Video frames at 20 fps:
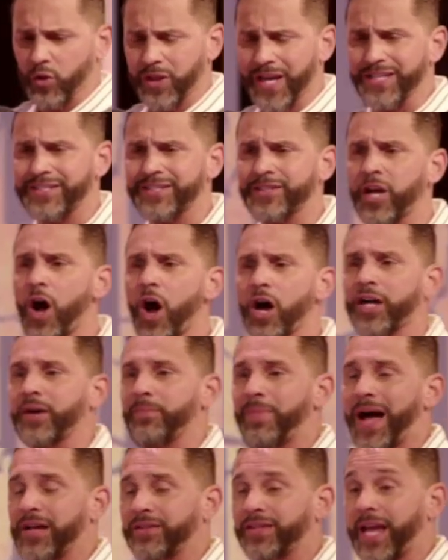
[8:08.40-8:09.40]
let's talk
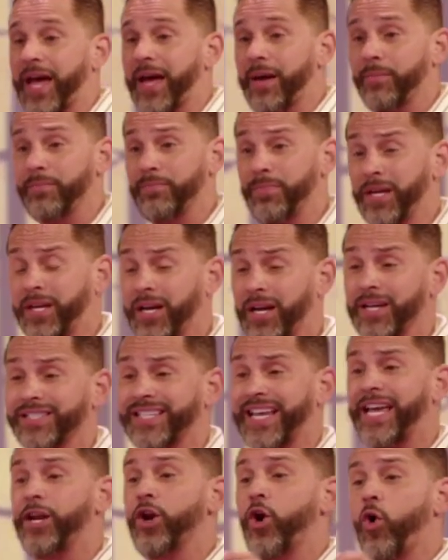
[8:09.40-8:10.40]
about that,
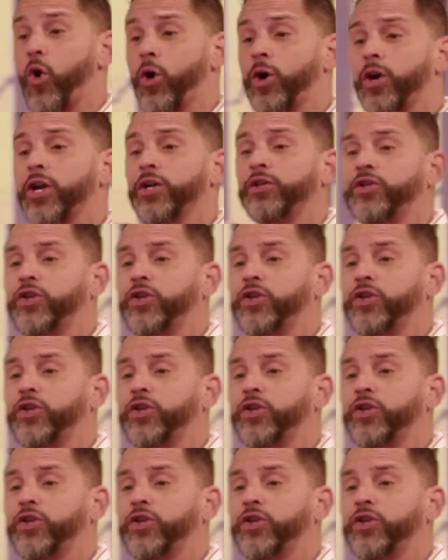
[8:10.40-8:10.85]
because in order to